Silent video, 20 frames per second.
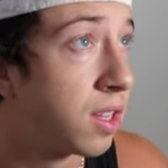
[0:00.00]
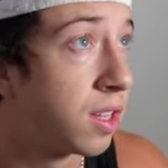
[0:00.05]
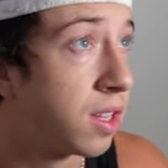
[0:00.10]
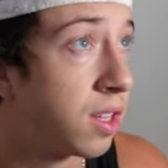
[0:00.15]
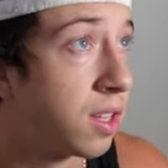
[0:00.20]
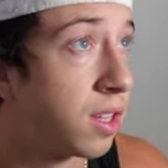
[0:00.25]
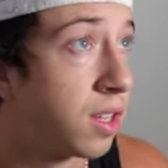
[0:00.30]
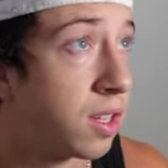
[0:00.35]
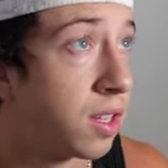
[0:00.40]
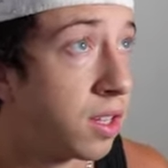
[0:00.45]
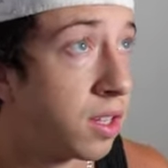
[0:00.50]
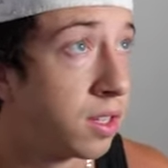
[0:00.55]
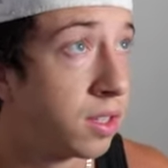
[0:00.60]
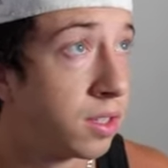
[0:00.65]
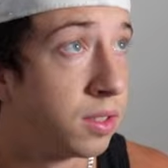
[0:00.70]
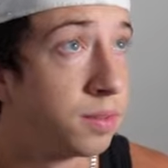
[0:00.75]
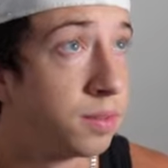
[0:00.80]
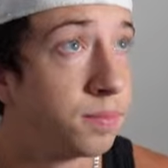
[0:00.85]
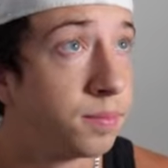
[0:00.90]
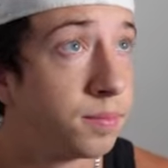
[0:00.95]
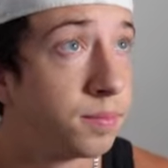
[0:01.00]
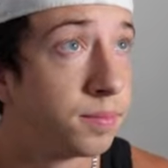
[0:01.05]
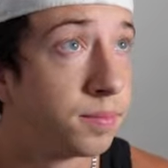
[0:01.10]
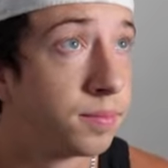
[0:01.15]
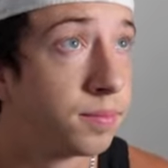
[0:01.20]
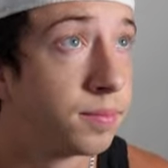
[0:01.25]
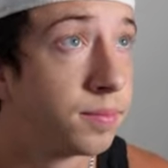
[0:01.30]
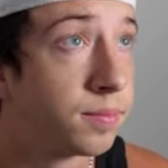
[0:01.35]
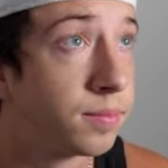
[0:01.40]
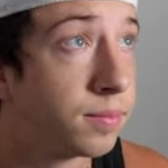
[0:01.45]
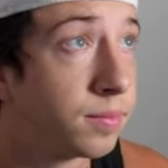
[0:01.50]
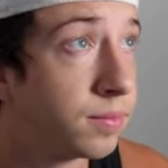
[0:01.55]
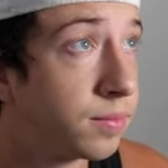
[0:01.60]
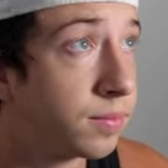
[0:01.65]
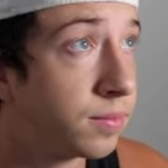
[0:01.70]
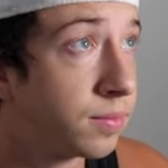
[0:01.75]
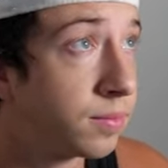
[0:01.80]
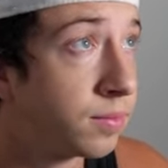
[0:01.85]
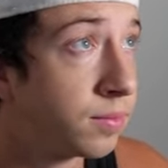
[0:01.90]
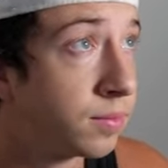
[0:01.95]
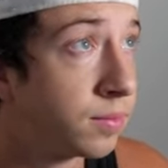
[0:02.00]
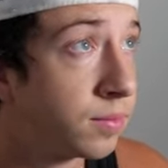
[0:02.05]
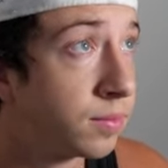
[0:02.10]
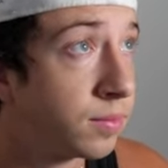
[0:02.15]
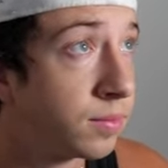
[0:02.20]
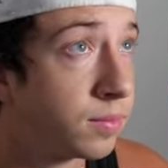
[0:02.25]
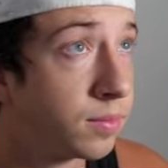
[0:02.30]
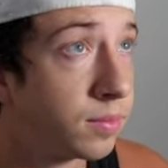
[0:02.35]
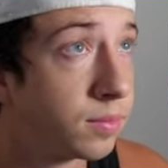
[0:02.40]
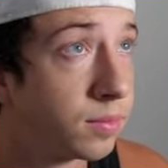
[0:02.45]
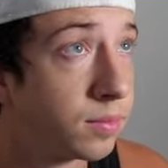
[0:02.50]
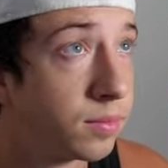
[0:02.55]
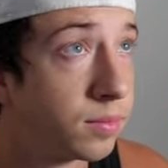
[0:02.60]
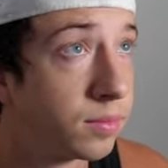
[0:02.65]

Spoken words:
[no speech]